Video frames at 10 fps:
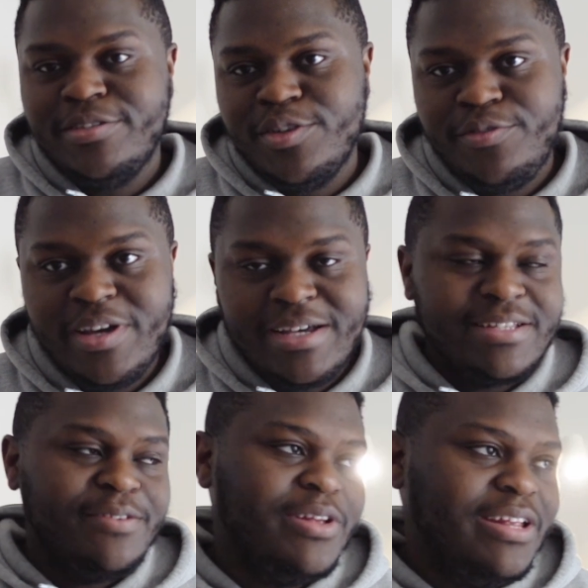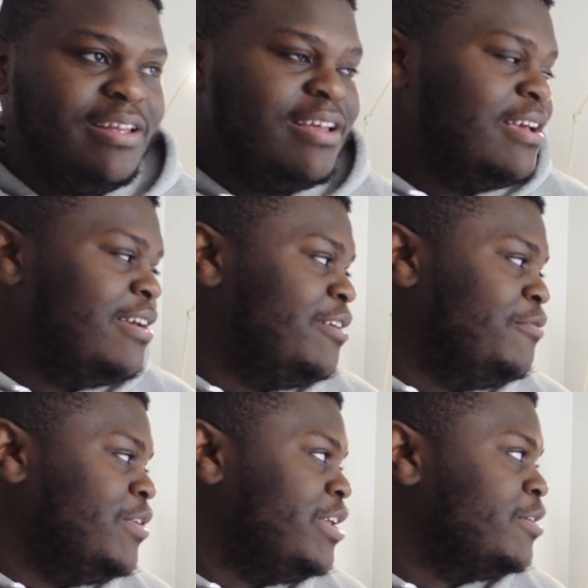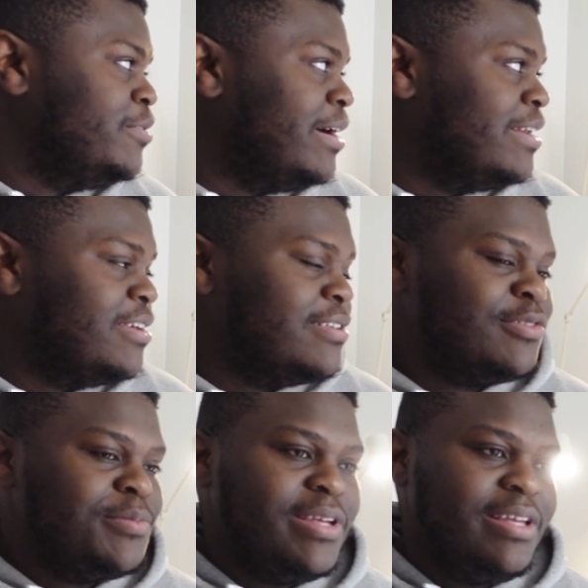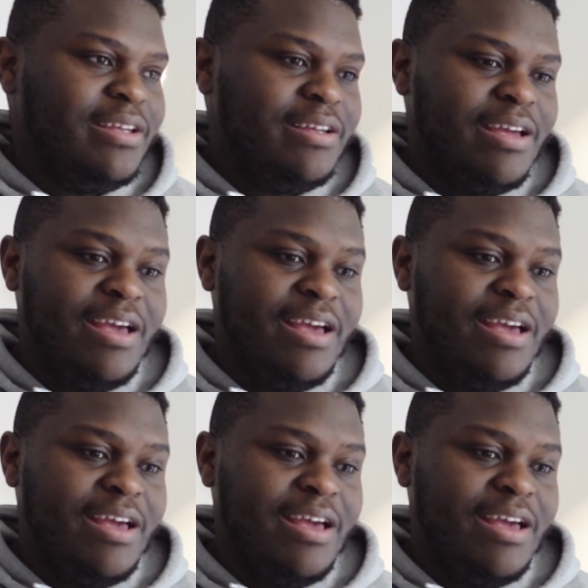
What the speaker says: So if you guys have any video ideas for me,